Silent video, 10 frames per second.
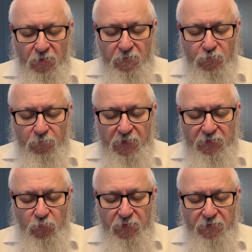If your mind
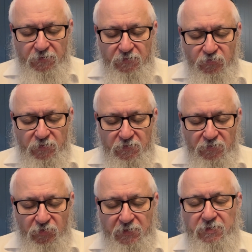wanders, just
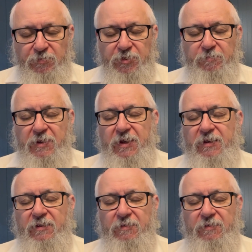gently bring it back.